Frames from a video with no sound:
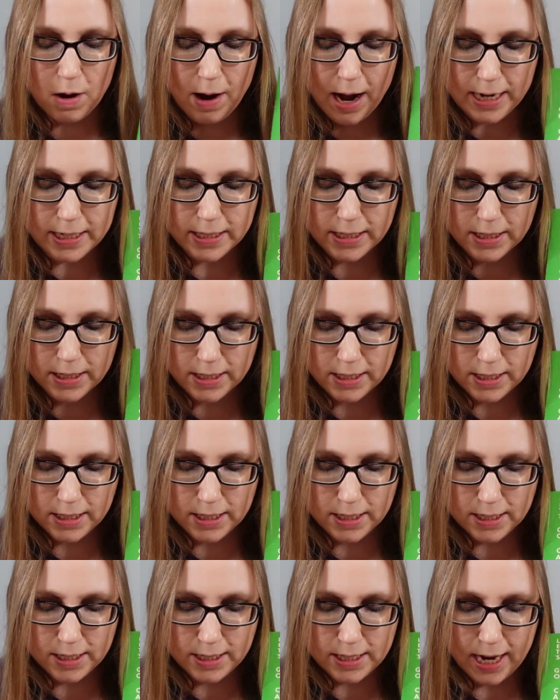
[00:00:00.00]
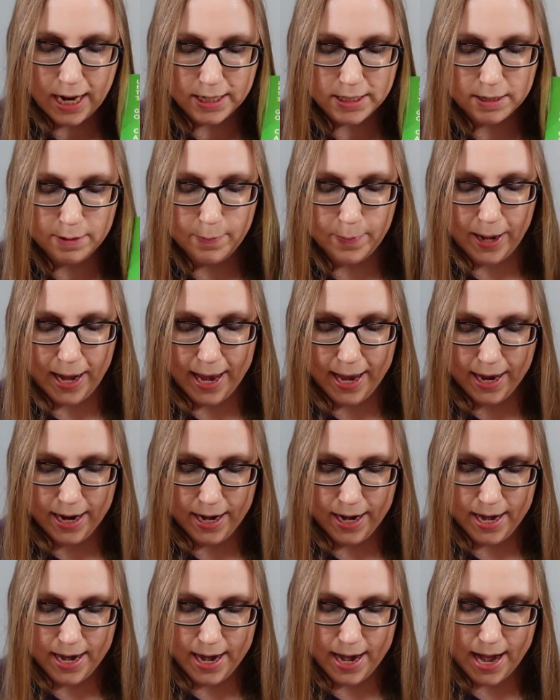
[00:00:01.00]
I did list this as a buy
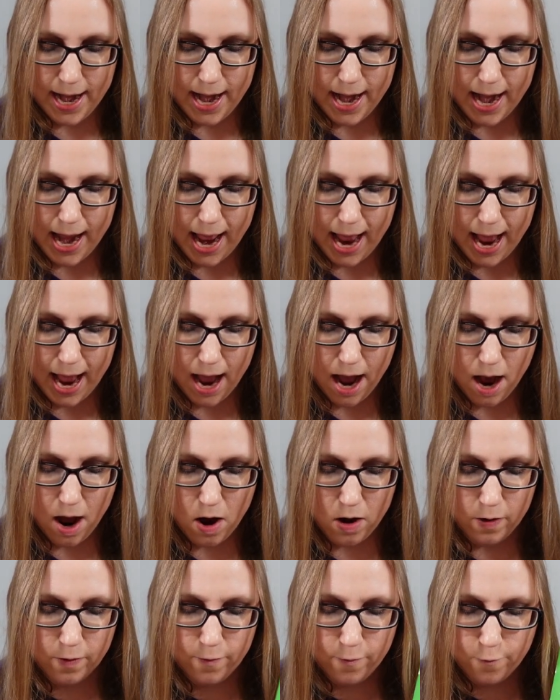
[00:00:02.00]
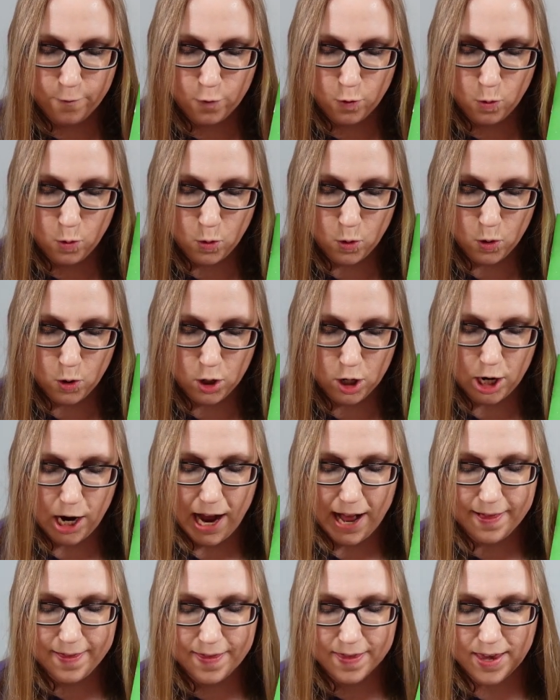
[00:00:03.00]
it now for
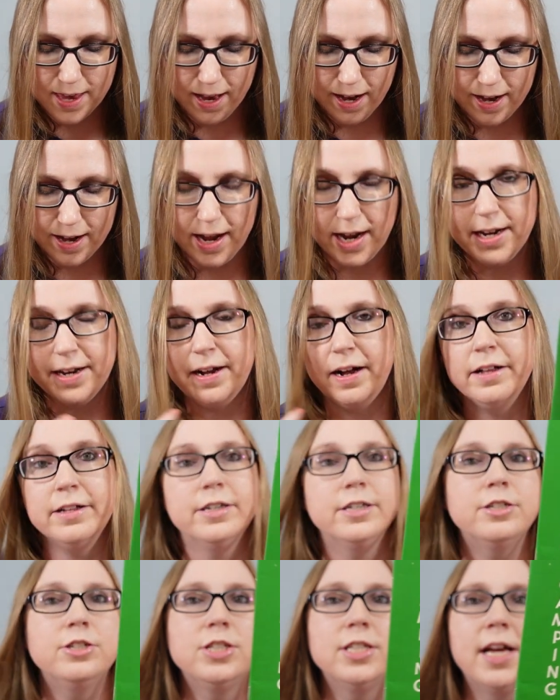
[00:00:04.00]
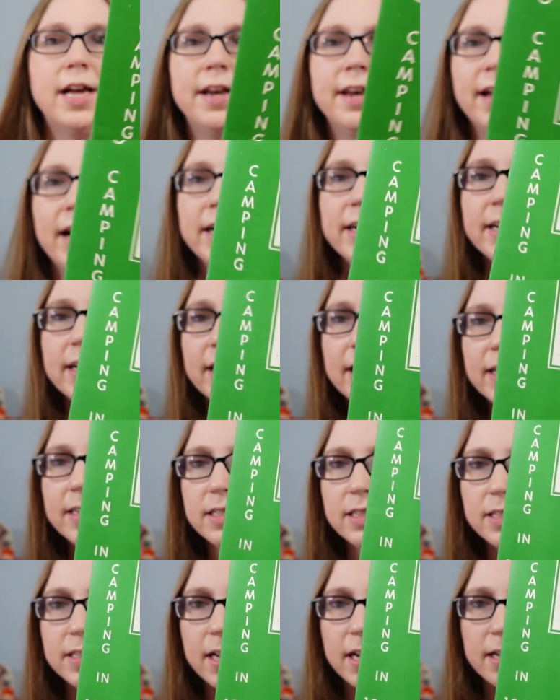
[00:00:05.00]
I think $9.99.